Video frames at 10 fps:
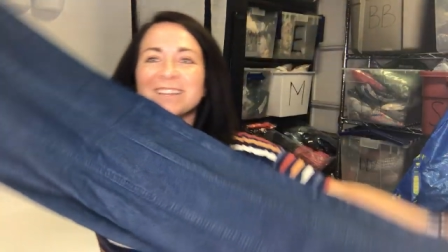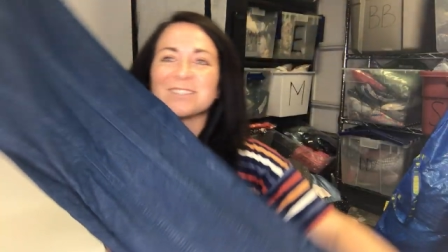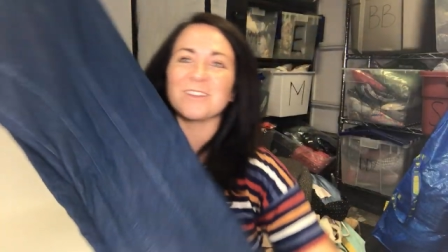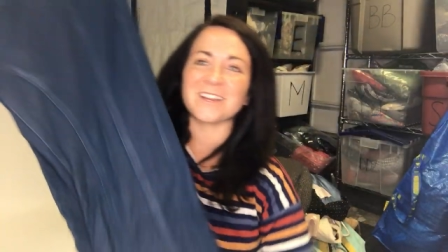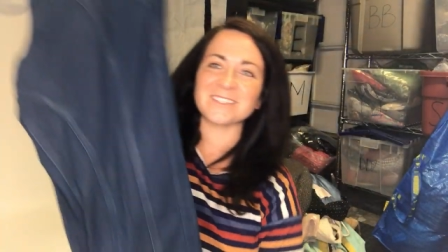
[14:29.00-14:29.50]

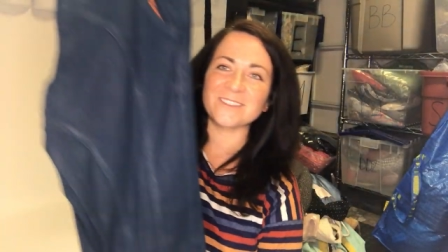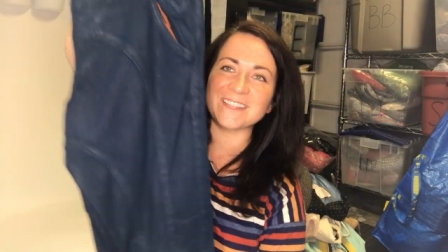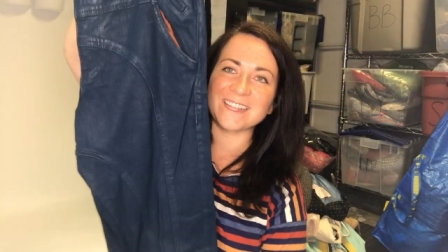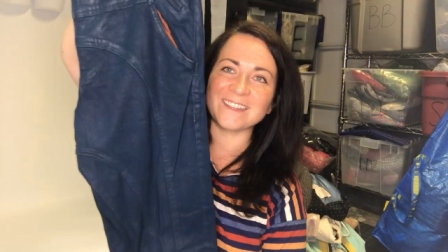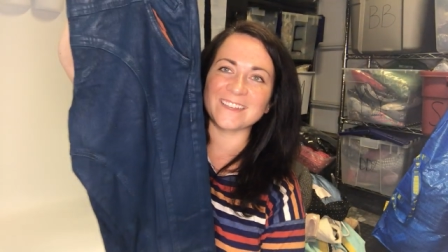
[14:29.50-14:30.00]
So here's
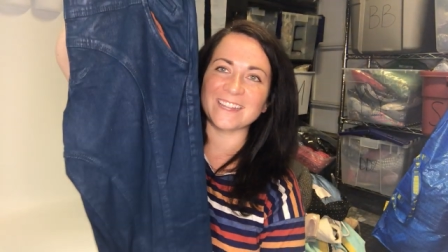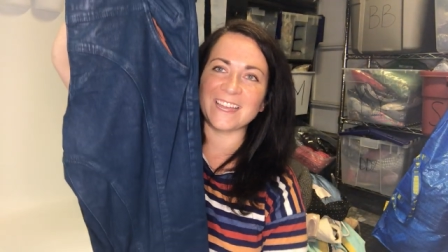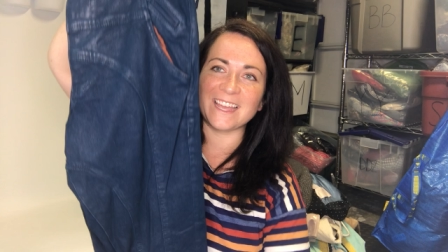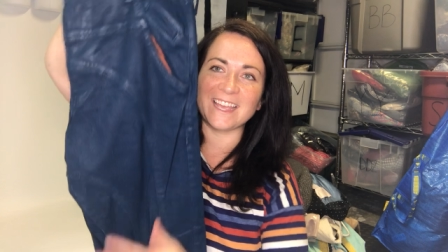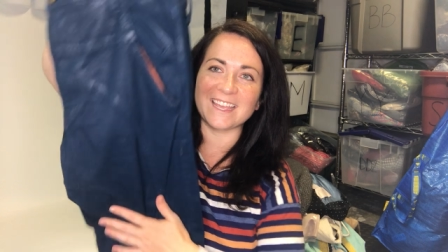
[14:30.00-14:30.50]
what they look
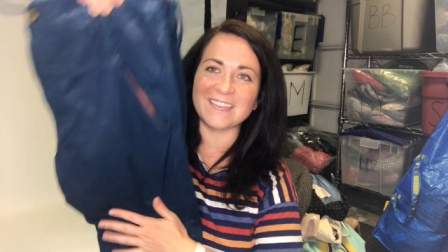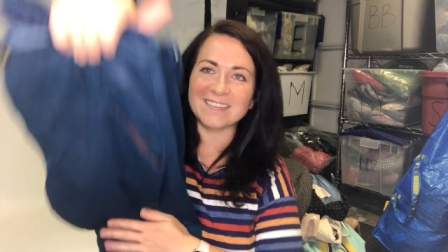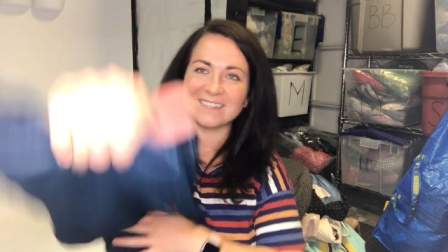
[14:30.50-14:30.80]
like.